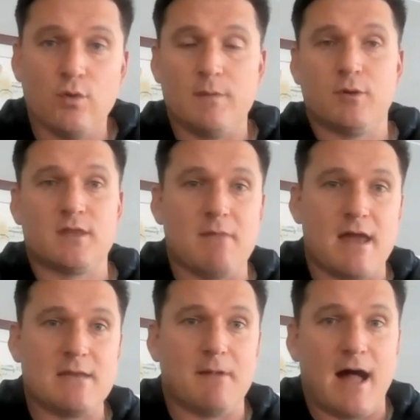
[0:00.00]
who we put the
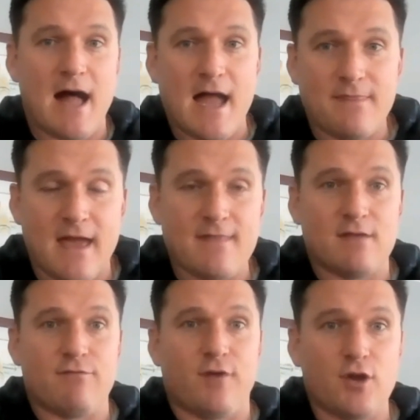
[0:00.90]
money behind. They
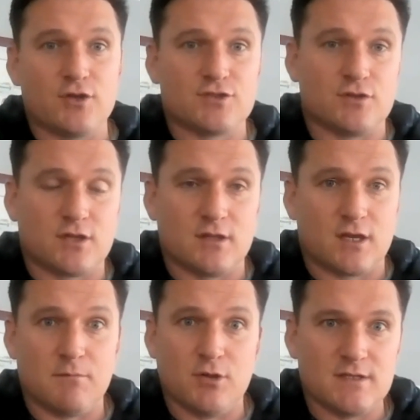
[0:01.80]
then focus on
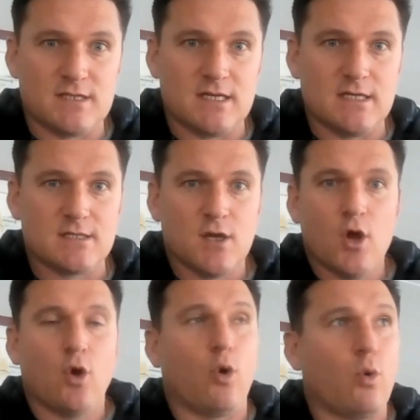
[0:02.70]
the communities,
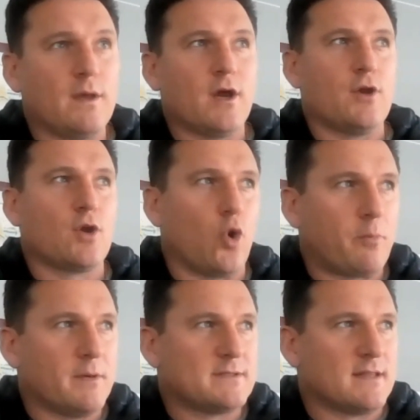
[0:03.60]
or we go to
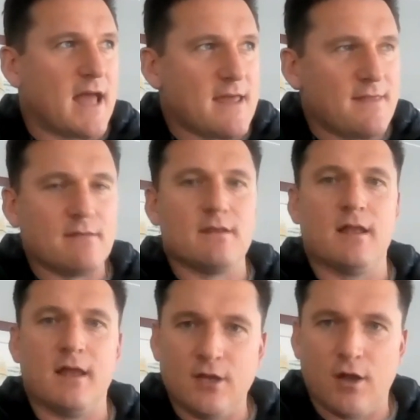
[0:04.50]
corporates and they
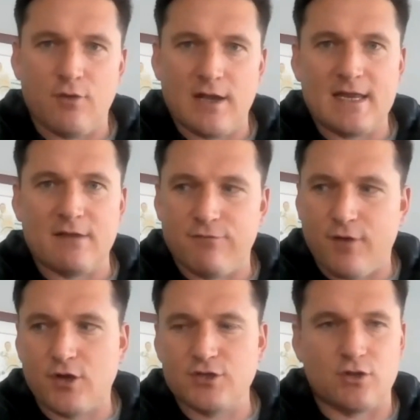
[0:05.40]
then, really can
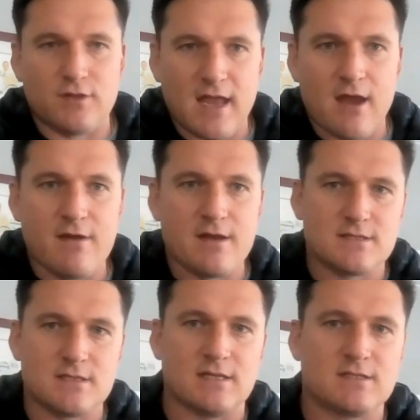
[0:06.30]
focus on the
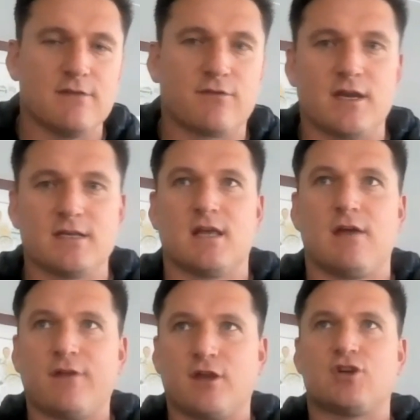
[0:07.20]
areas instead of Cricket
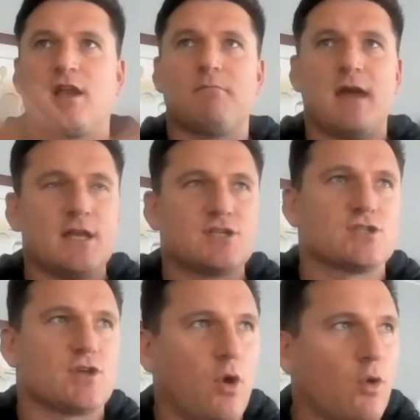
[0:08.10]
South Africa trying to
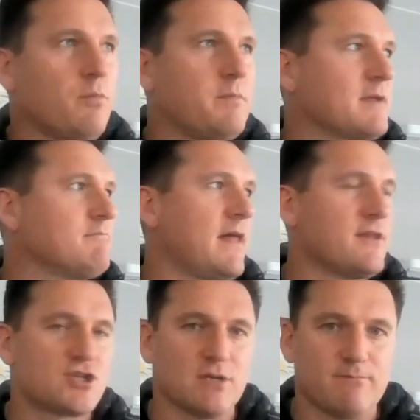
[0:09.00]
manage this whole big
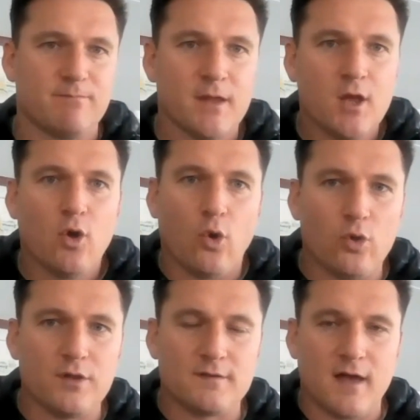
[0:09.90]
mothership
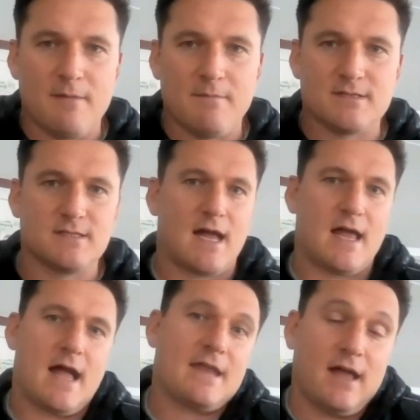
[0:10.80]
all the time.
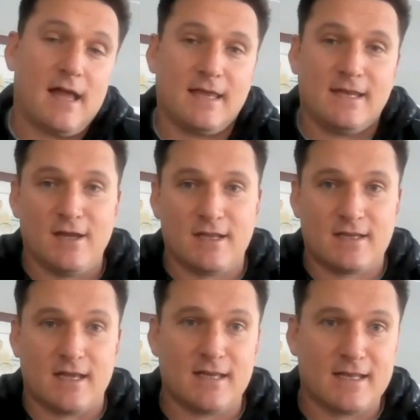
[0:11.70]

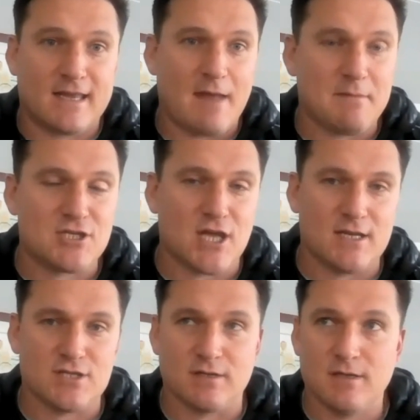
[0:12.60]
It can be
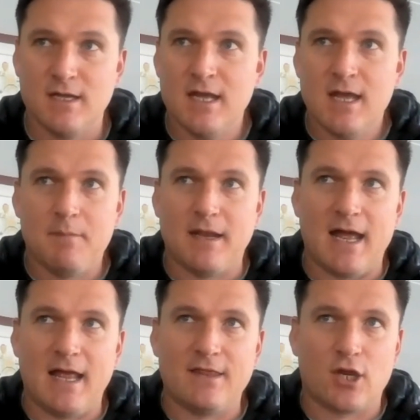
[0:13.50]
challenging.
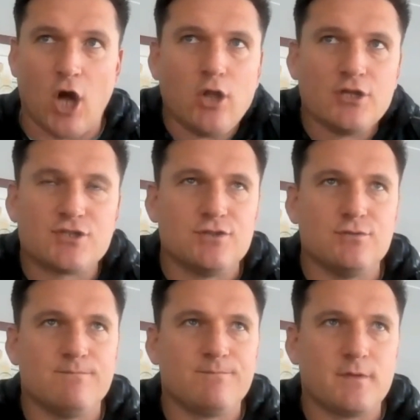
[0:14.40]
But the goal is to